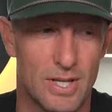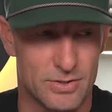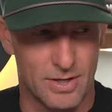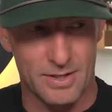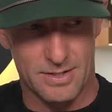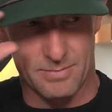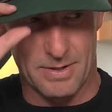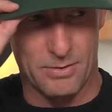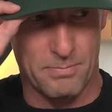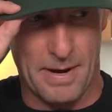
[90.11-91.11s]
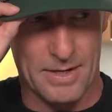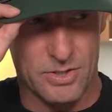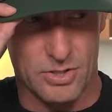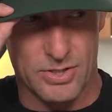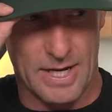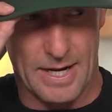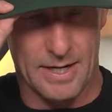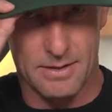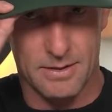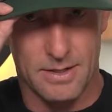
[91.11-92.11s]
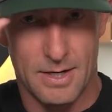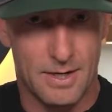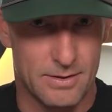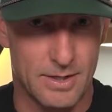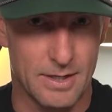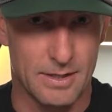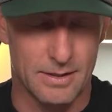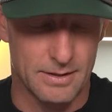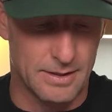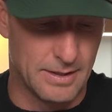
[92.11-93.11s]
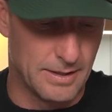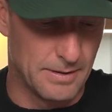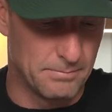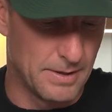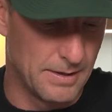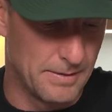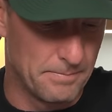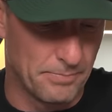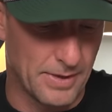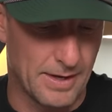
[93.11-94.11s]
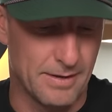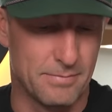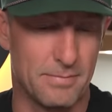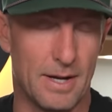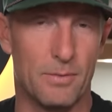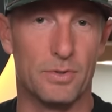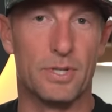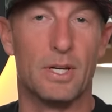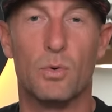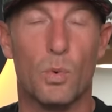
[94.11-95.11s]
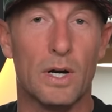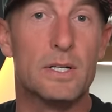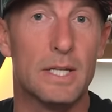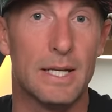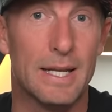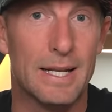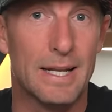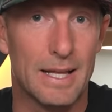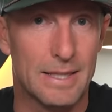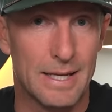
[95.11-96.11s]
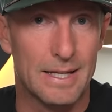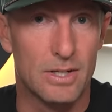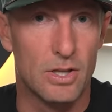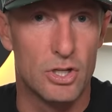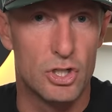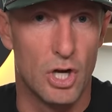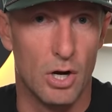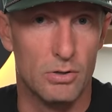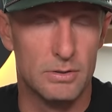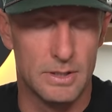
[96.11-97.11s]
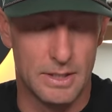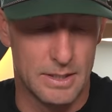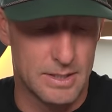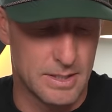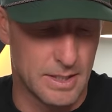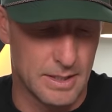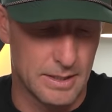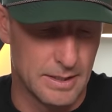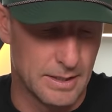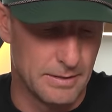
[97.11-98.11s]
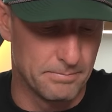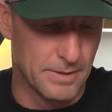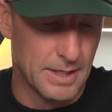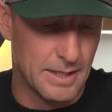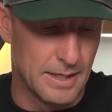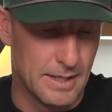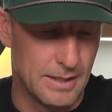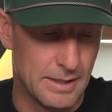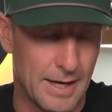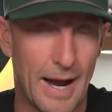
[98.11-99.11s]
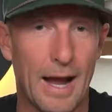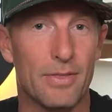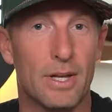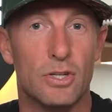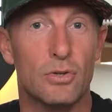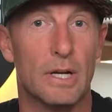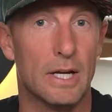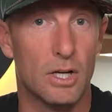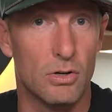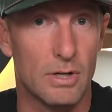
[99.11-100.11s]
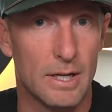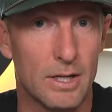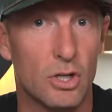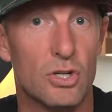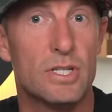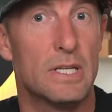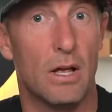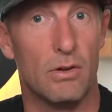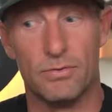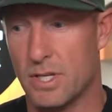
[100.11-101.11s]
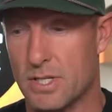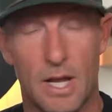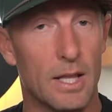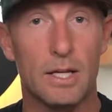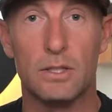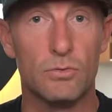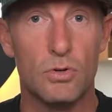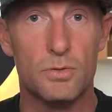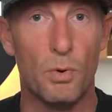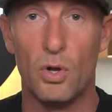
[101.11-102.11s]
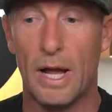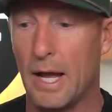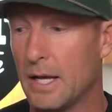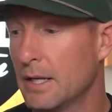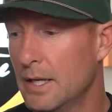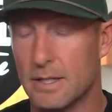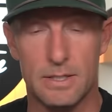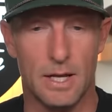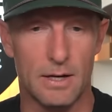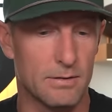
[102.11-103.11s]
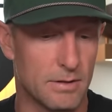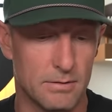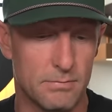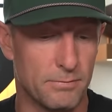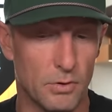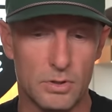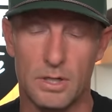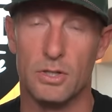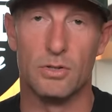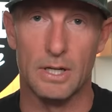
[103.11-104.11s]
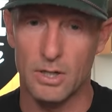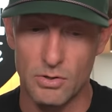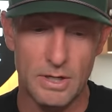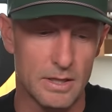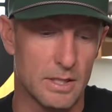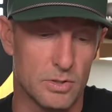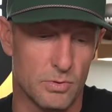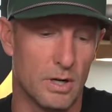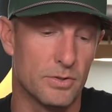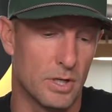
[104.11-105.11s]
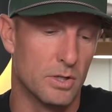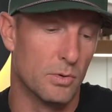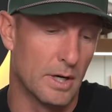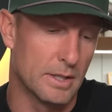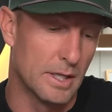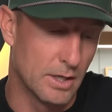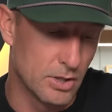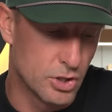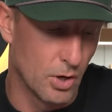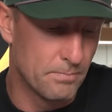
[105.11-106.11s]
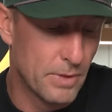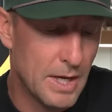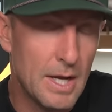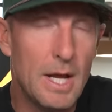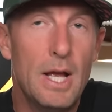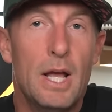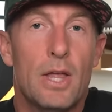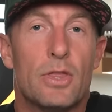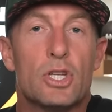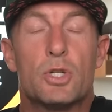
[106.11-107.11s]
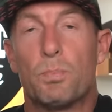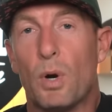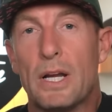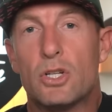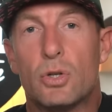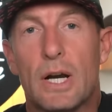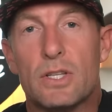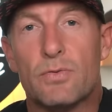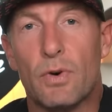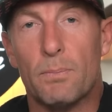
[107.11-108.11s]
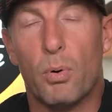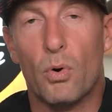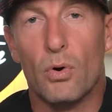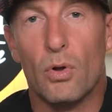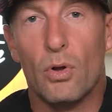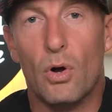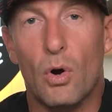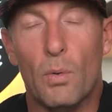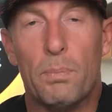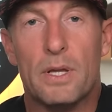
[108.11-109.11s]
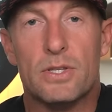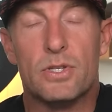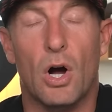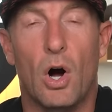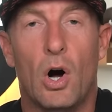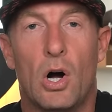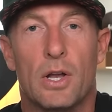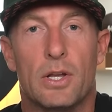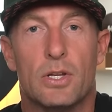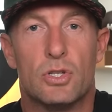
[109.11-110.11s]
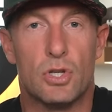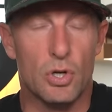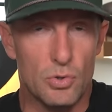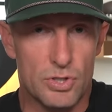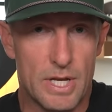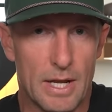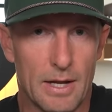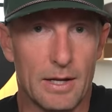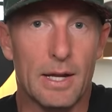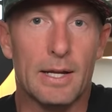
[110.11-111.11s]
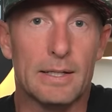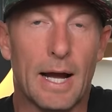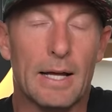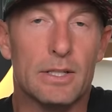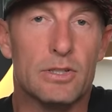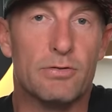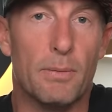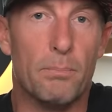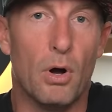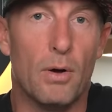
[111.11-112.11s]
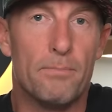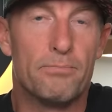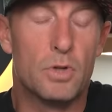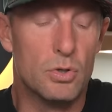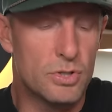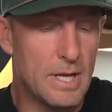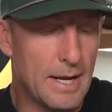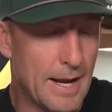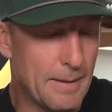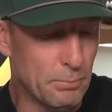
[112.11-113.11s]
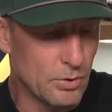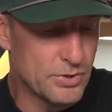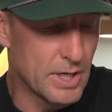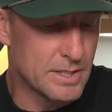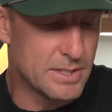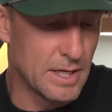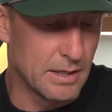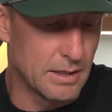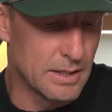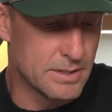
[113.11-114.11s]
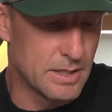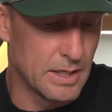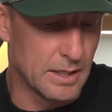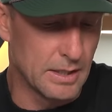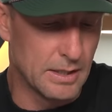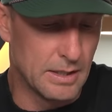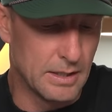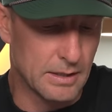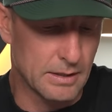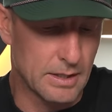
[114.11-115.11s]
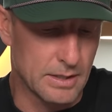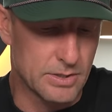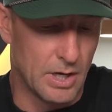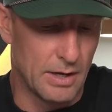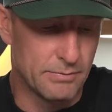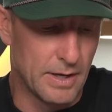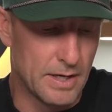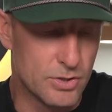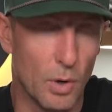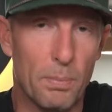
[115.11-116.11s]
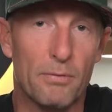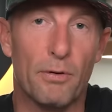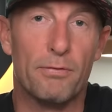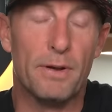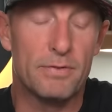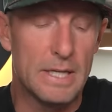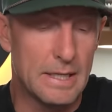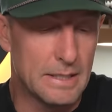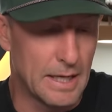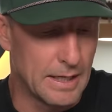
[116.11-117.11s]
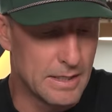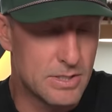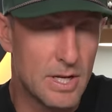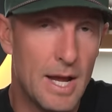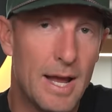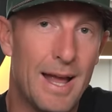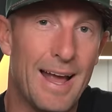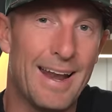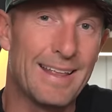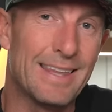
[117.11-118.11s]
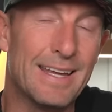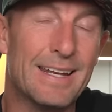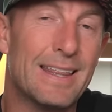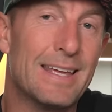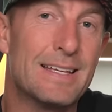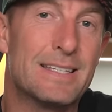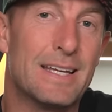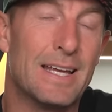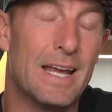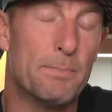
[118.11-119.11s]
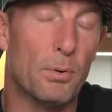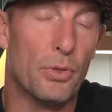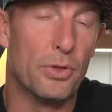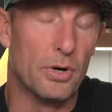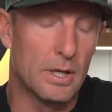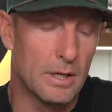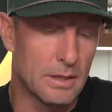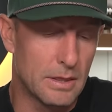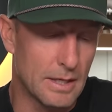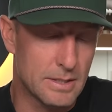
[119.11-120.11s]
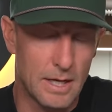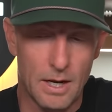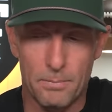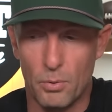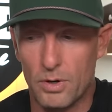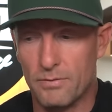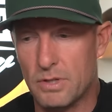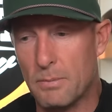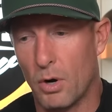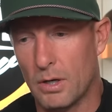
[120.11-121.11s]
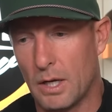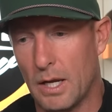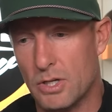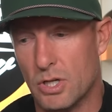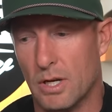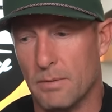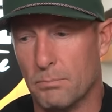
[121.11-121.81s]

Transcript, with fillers: That's right. This is my new Masters hat right here. Um, um, I I will tell you where to get it at the end of the show. It is a um, uh, a hat that you can go get yourselves. It's not like the Rose Bowl hat. It's not a, a full cut. You can go get this one. I'll tell you where at the end of the show. The spring transfer portal opens on Tuesday in college football. Tuesday, April 16th, this thing uh, kicks off and is open for 15 days. And at the end of this, April 30th, that's kind of the point of demarcation.